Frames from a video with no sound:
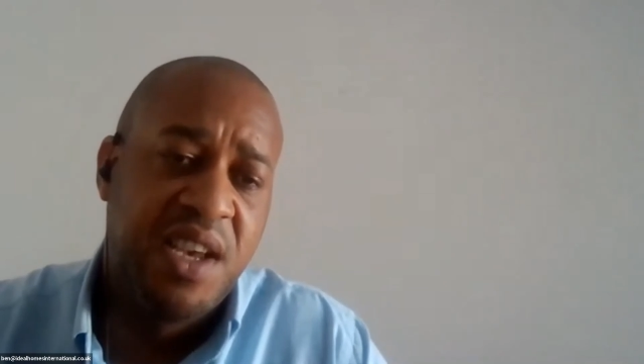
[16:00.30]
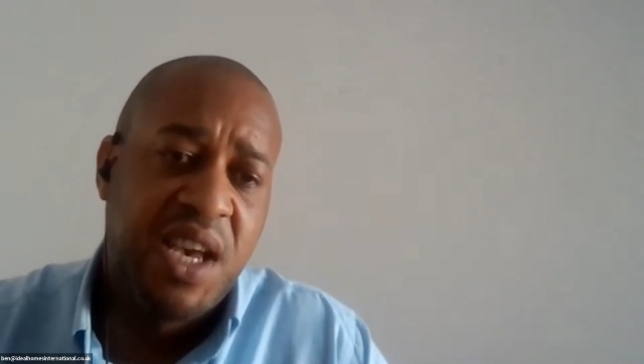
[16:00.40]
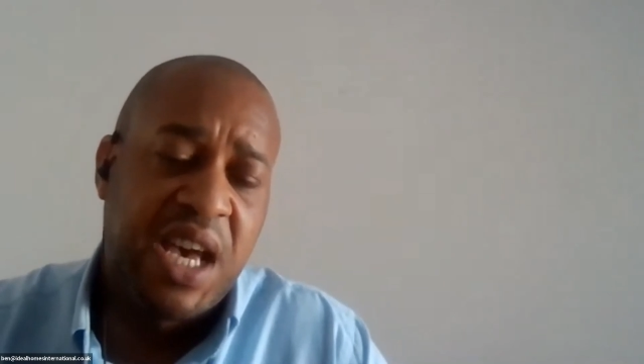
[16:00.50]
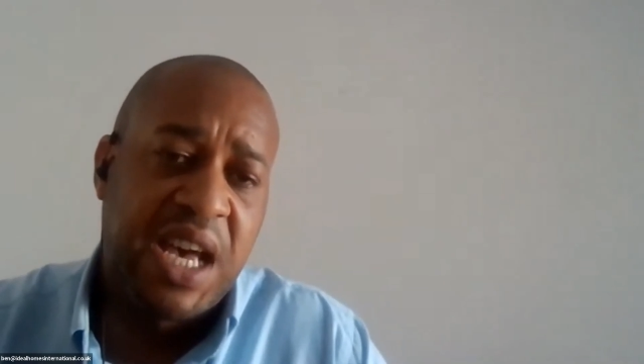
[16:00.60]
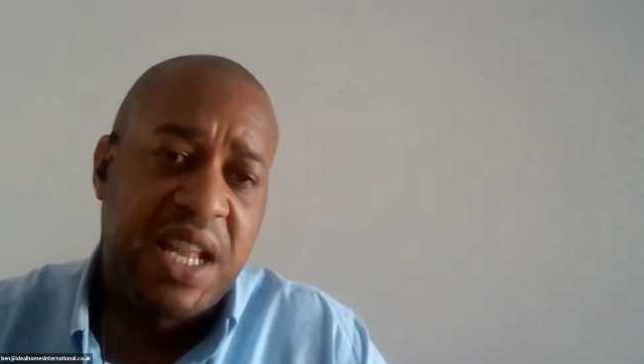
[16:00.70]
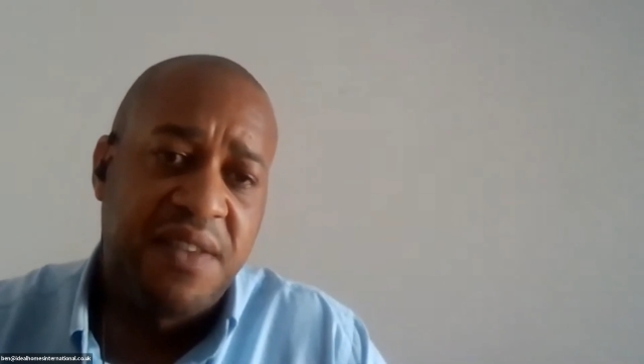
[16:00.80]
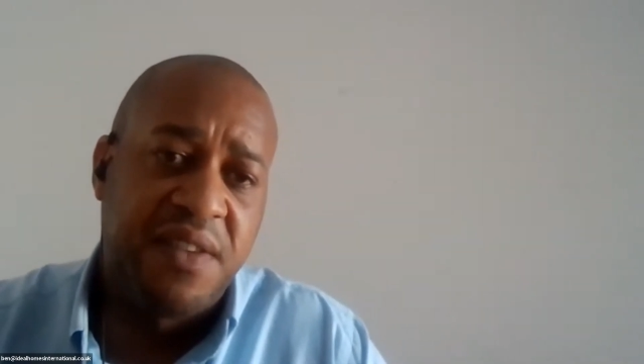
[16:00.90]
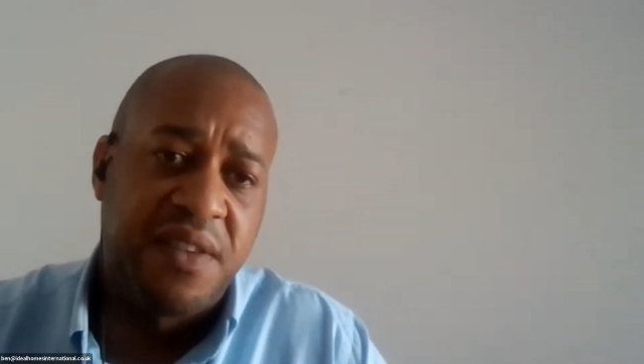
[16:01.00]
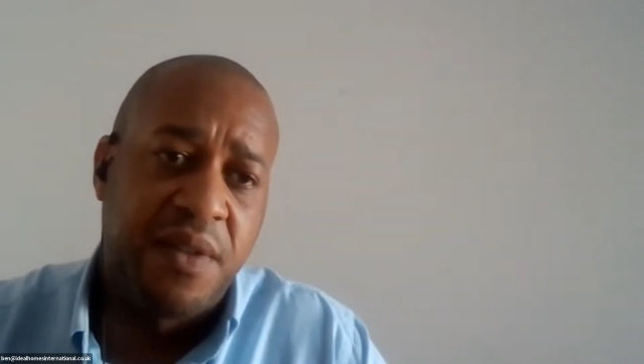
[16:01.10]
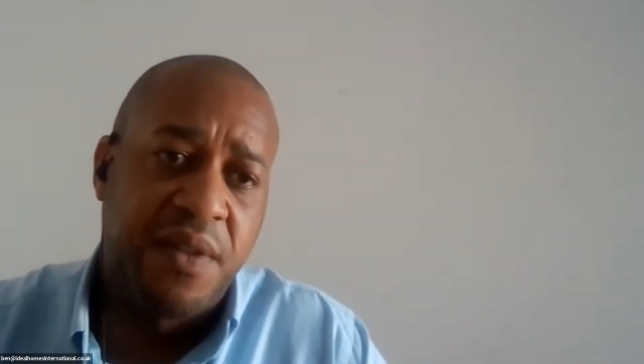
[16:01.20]

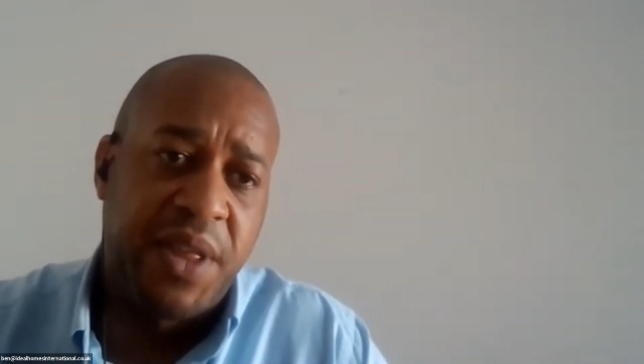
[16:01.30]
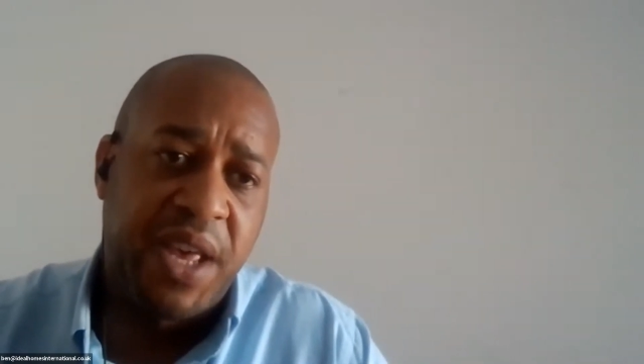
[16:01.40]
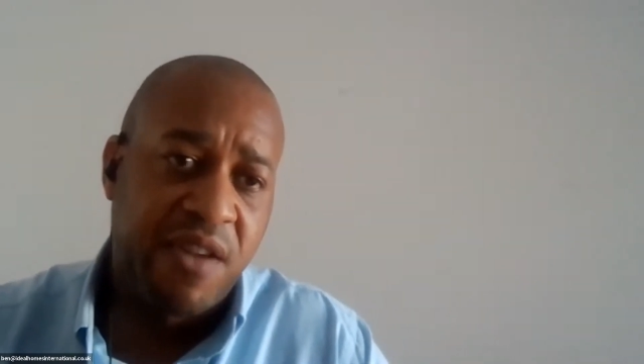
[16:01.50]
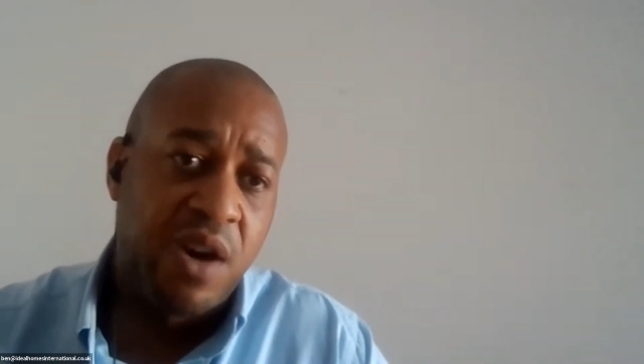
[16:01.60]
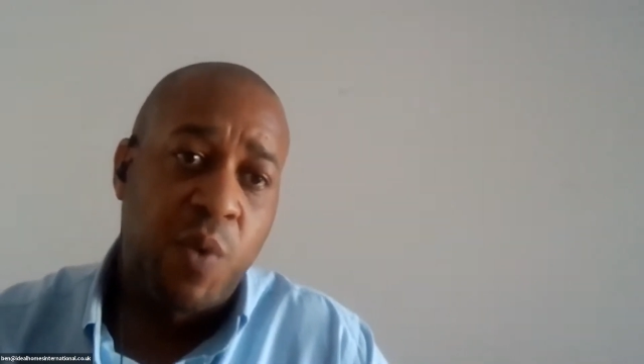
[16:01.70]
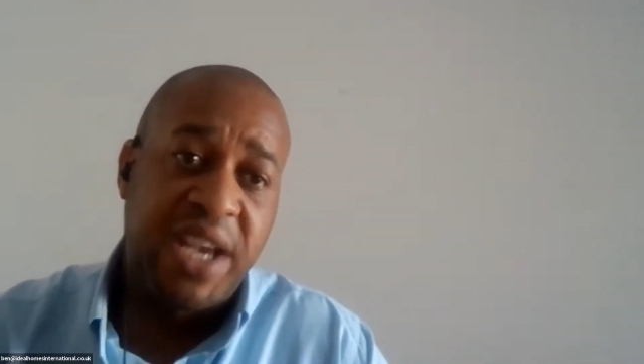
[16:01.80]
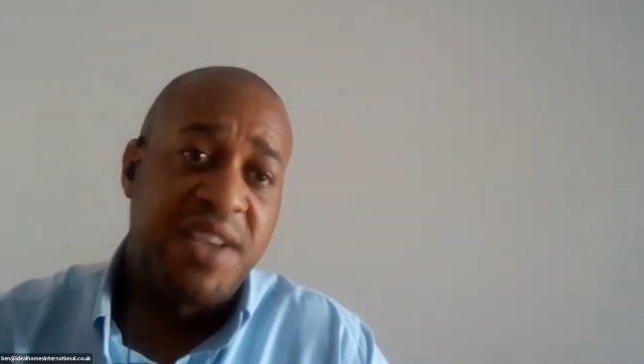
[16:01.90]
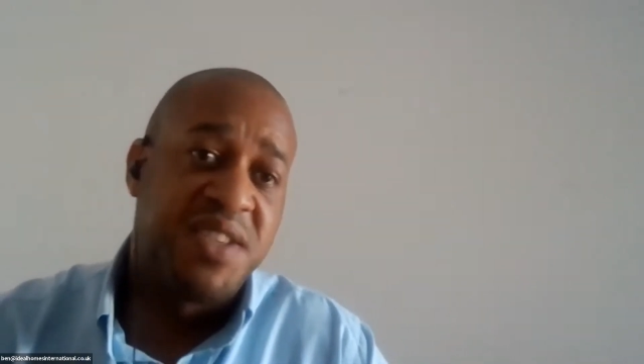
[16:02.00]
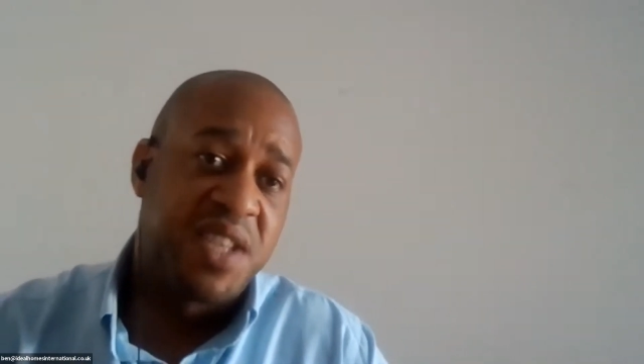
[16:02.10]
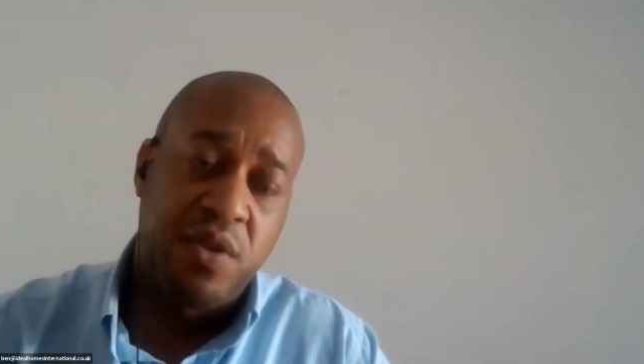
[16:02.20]
And there are
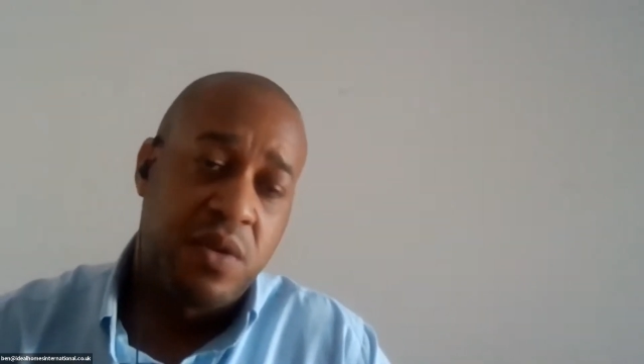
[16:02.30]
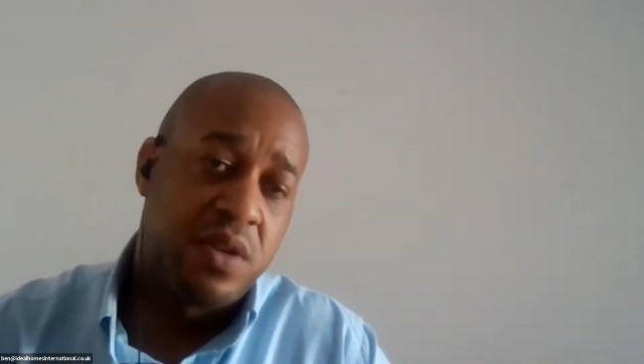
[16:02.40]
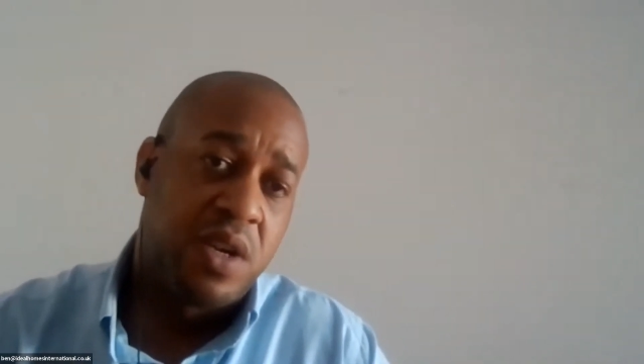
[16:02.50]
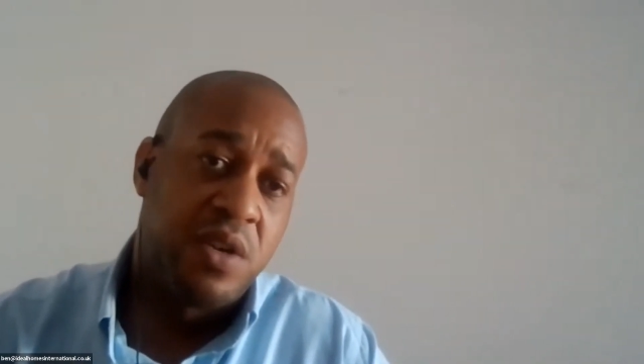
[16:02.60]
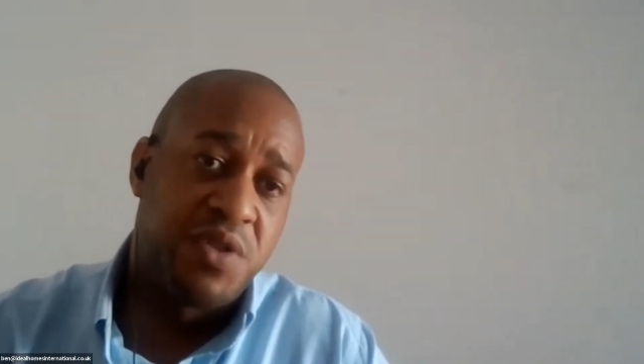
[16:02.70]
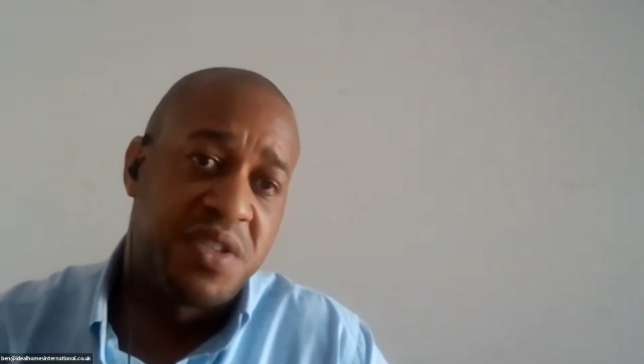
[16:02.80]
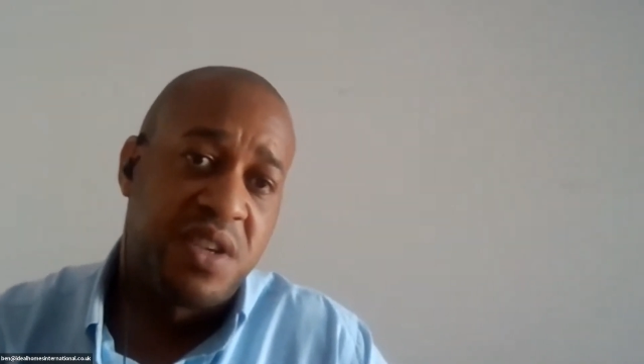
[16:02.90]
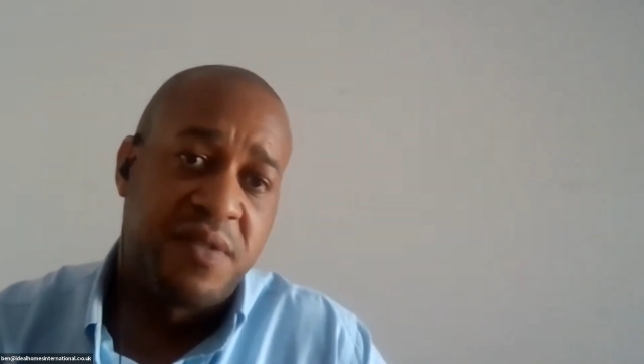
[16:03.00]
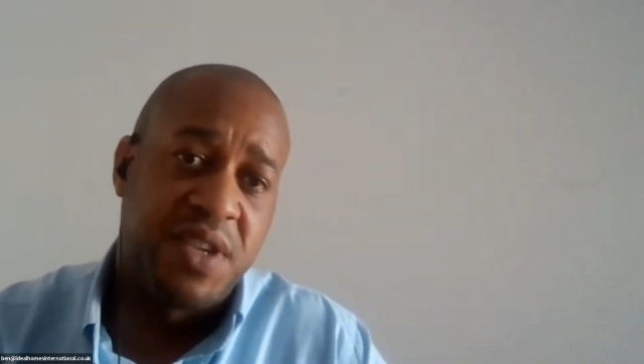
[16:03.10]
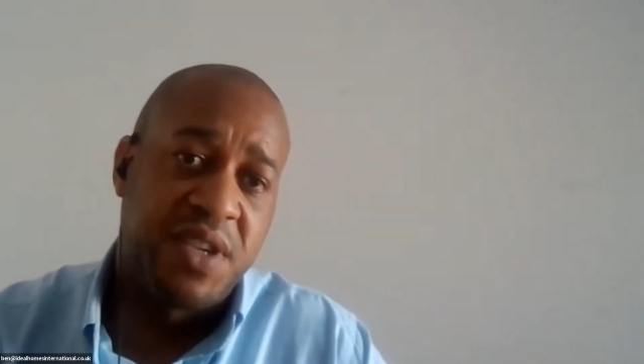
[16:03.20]
ways that you can hold
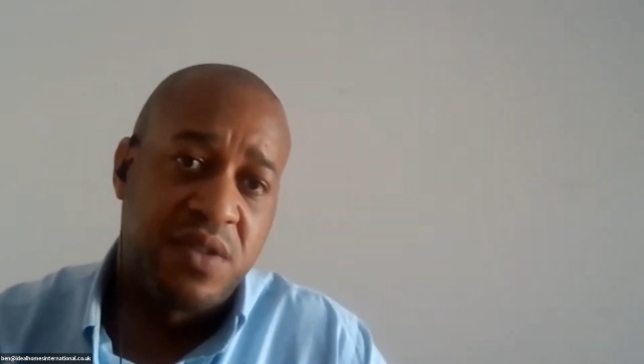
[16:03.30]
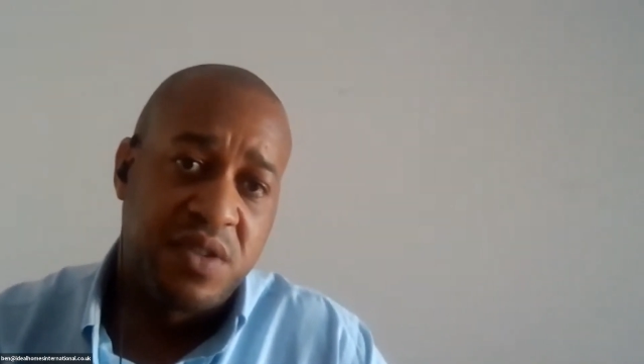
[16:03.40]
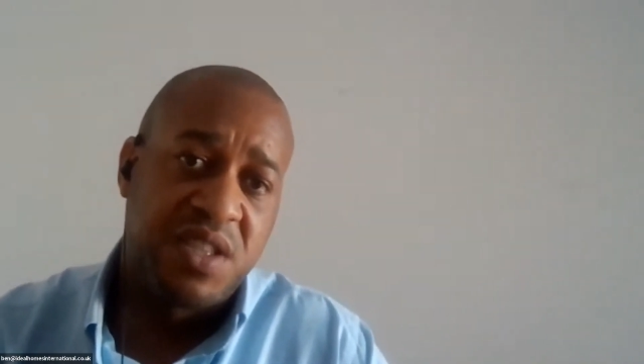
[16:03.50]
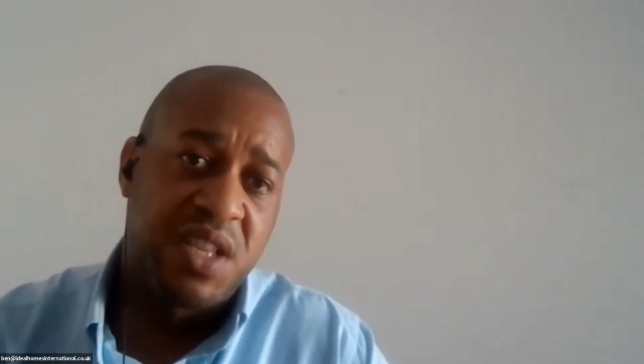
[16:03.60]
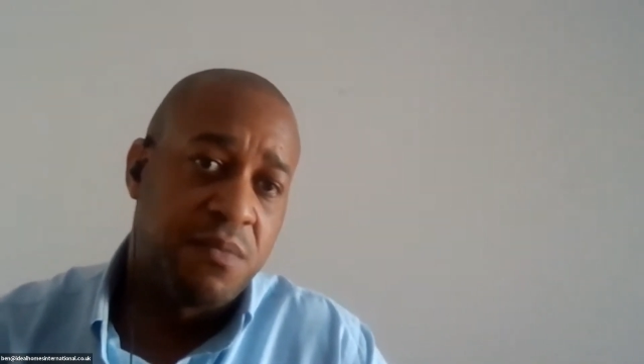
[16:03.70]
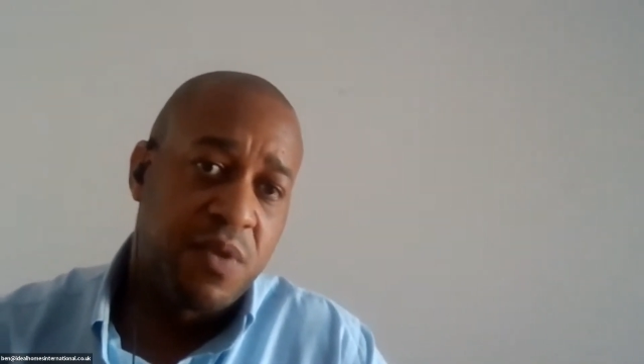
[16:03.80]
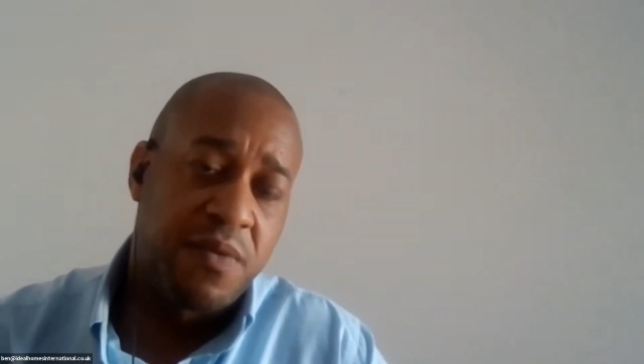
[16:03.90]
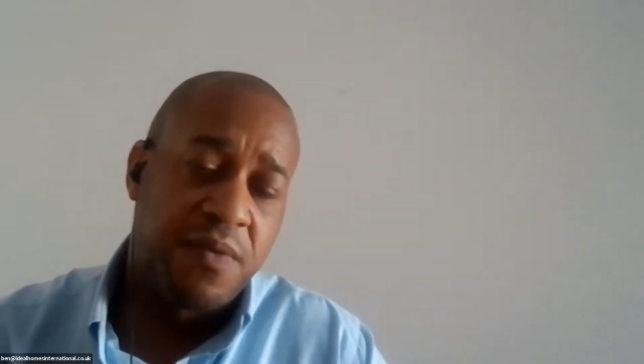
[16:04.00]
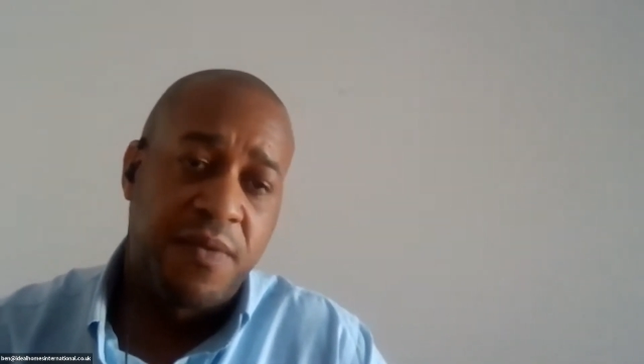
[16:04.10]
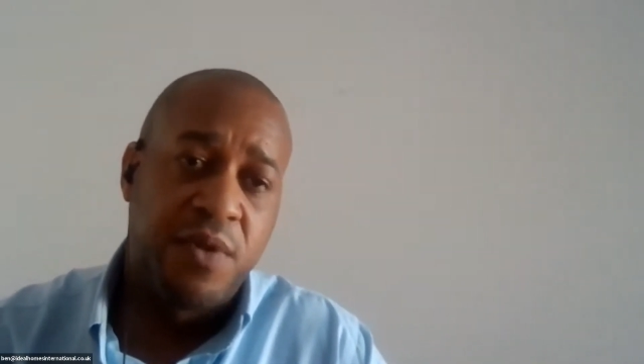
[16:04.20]
yourself in good stead
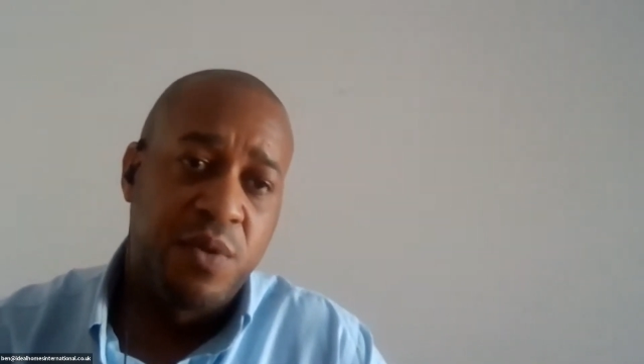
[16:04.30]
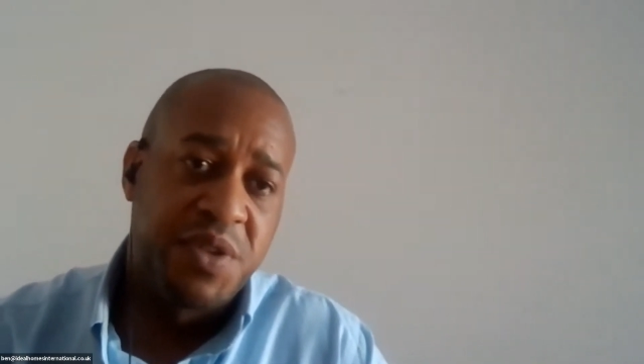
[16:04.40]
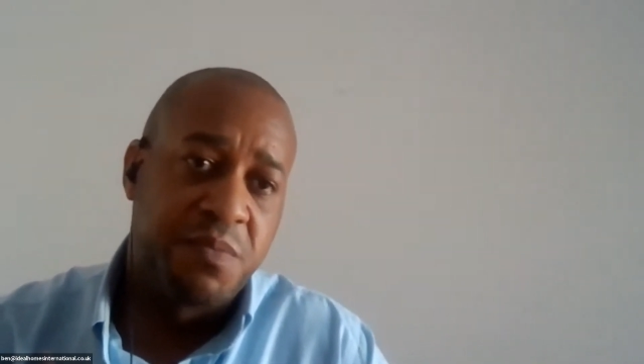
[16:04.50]
moving forward